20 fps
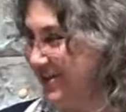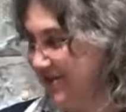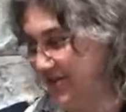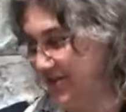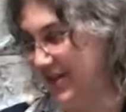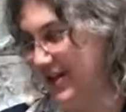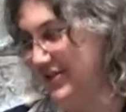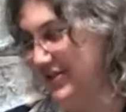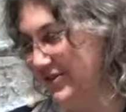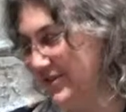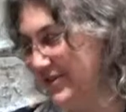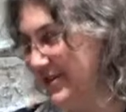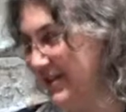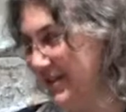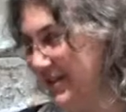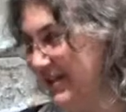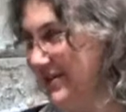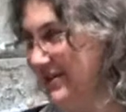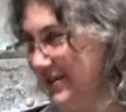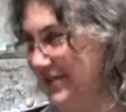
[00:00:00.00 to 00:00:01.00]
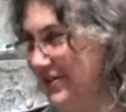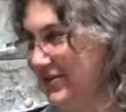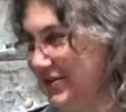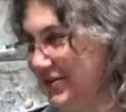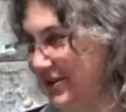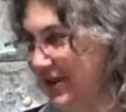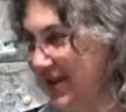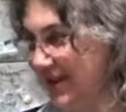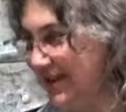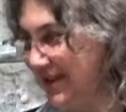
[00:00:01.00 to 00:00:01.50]
Thanks. Yeah, let's do
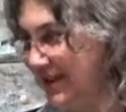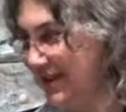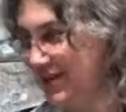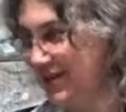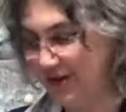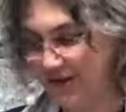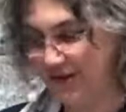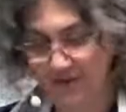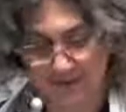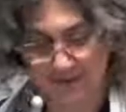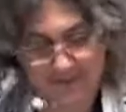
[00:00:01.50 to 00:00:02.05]
that. Thank you.